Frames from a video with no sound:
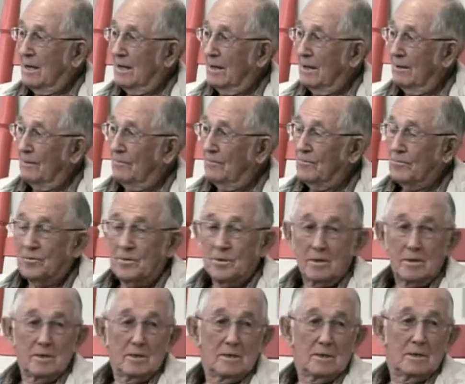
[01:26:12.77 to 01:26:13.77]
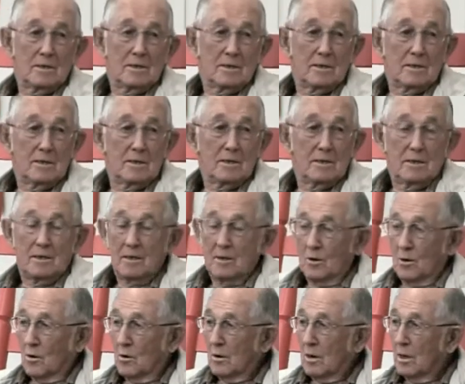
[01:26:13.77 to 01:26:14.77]
Spurgeon, Spurgeon said, let's hear it.
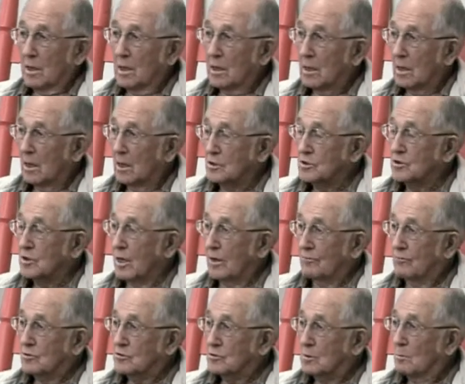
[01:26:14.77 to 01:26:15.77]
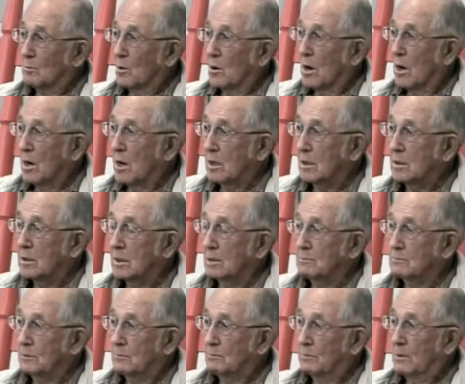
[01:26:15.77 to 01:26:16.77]
All right, I set for some rock
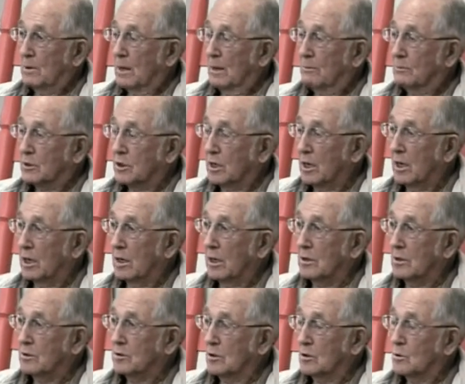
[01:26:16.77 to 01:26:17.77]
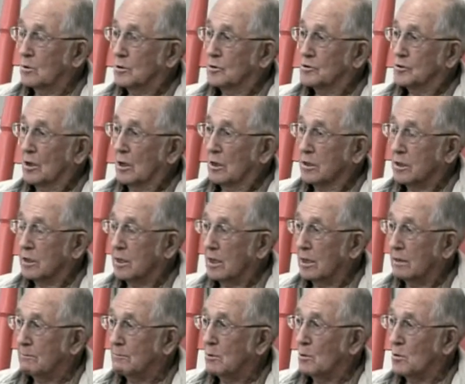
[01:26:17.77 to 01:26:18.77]
up to, up to Cape, on the north side of
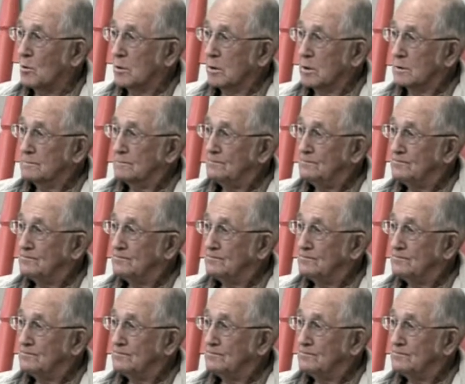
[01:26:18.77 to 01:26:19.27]
Cape Point,